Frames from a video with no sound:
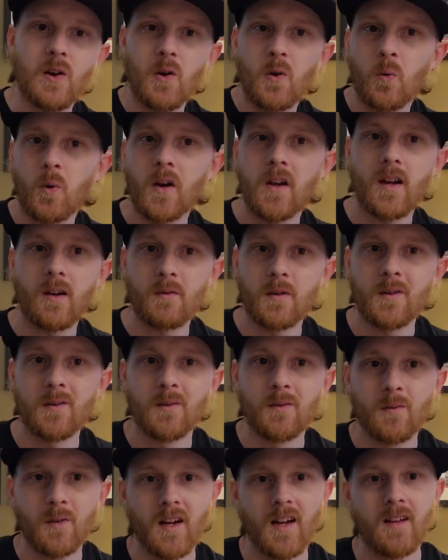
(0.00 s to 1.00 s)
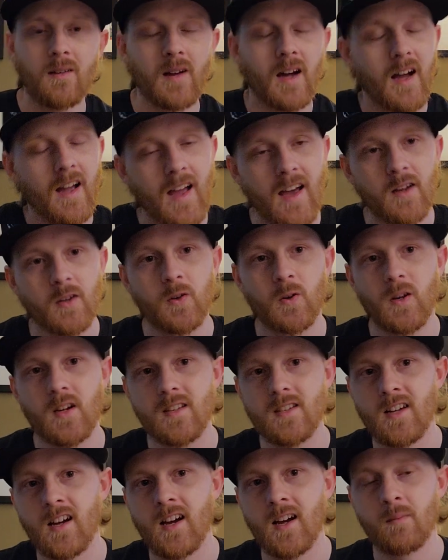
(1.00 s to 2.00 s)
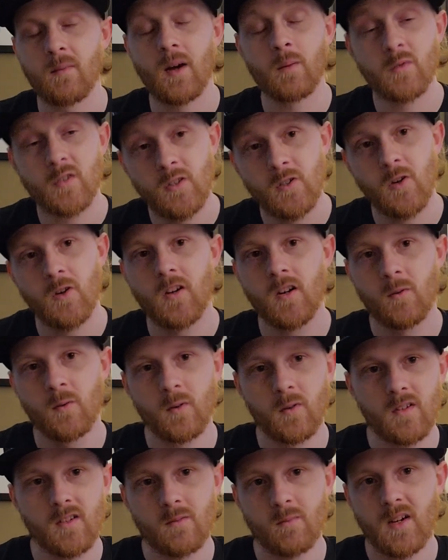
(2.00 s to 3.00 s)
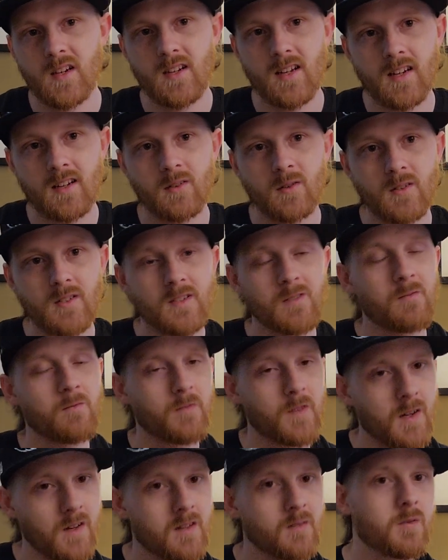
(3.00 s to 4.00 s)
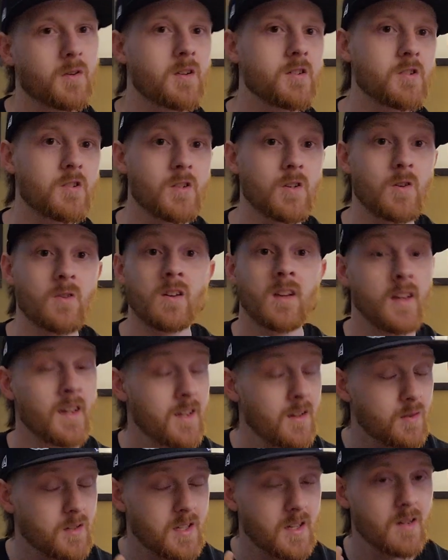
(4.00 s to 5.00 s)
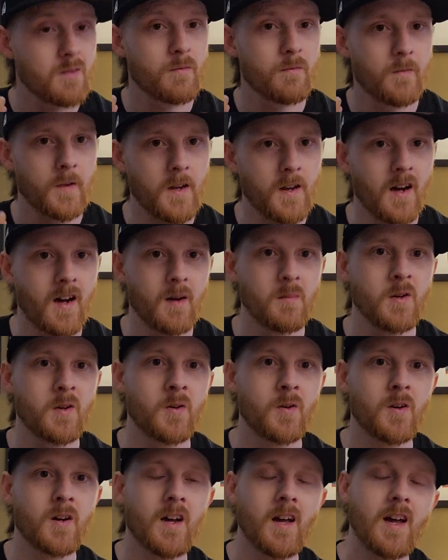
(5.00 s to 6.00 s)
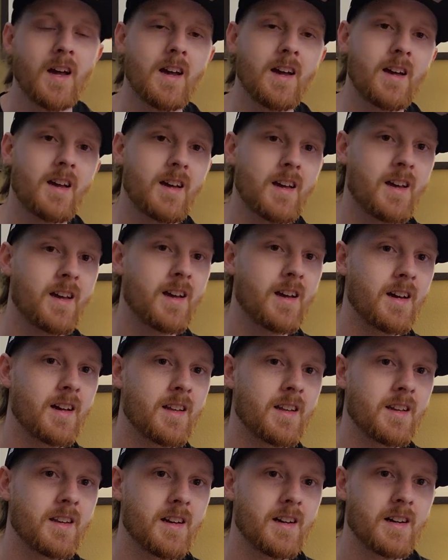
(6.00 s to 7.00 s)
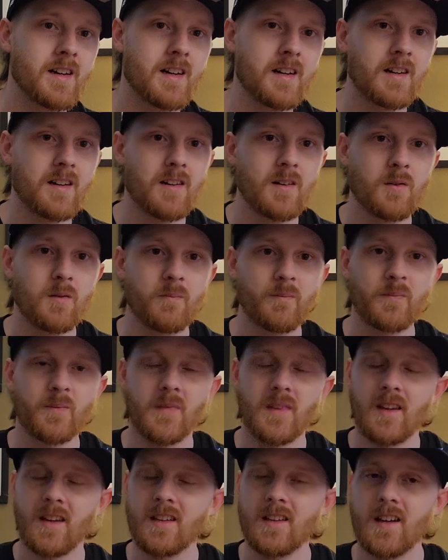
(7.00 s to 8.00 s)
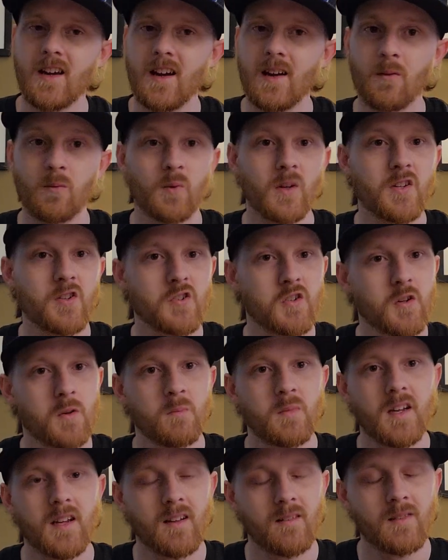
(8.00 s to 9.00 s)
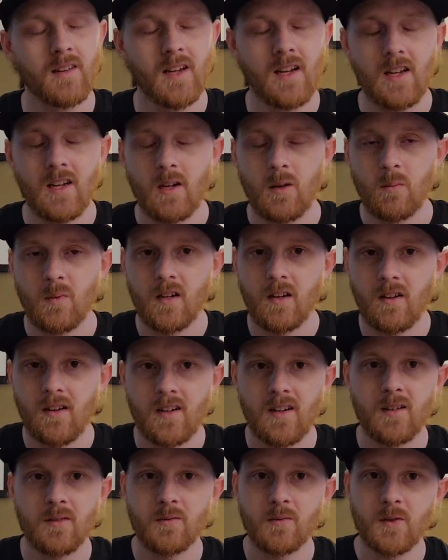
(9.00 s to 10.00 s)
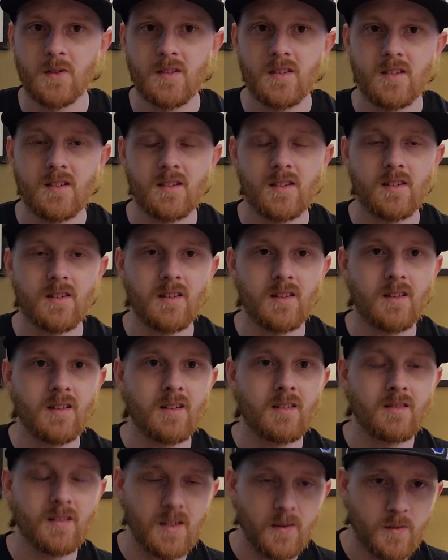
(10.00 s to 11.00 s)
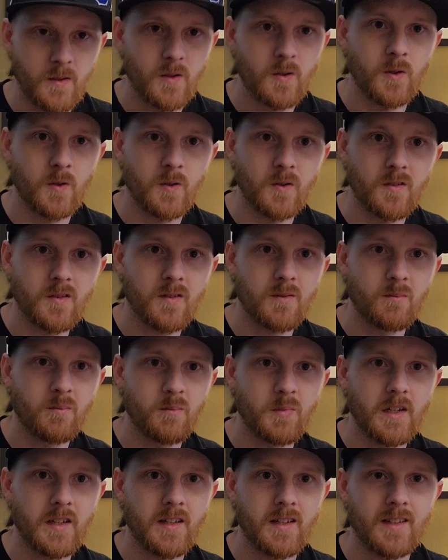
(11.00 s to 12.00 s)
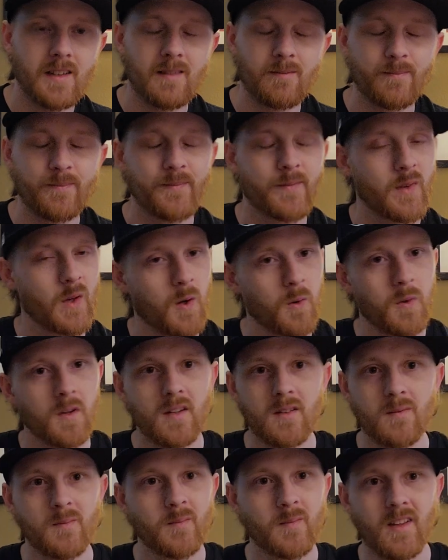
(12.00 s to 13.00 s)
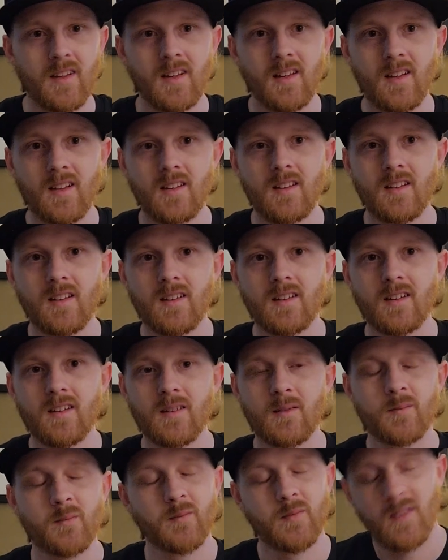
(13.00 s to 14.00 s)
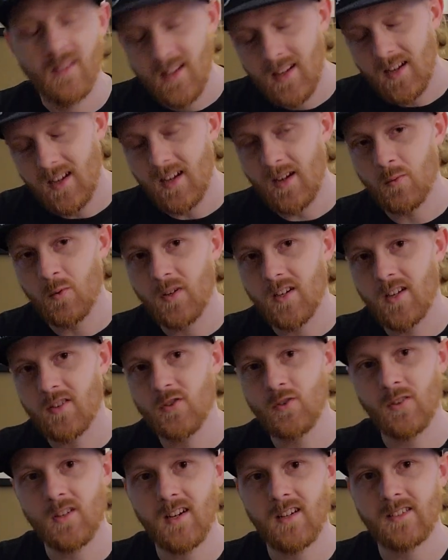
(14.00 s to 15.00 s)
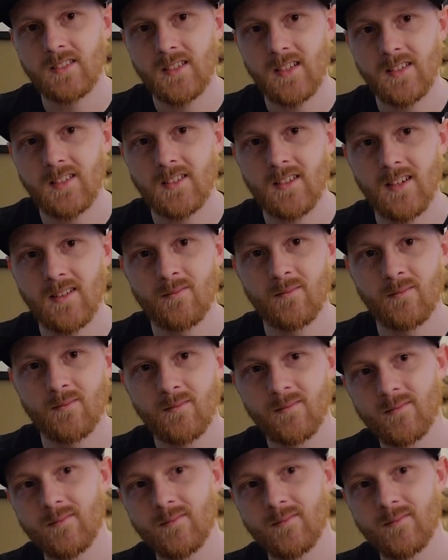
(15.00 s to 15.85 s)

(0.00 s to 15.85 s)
whatever, right? I had a great time. I'm still going to release my deck list very, very soon. It did phenomenal. And ratio being off was difficult. But oh well. And I will catch you guys next time.